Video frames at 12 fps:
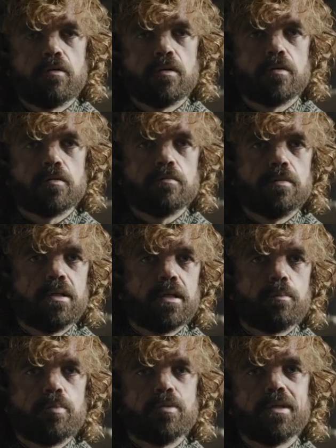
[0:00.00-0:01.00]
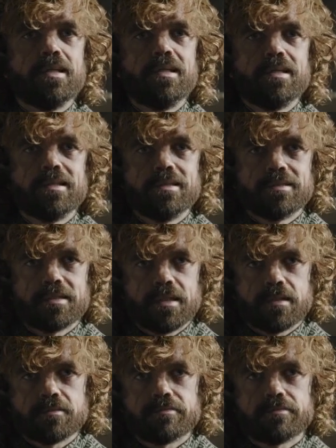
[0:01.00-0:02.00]
in an hour, buy him a drink on
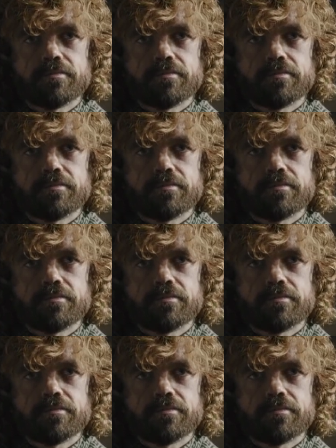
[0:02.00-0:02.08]
me. Um,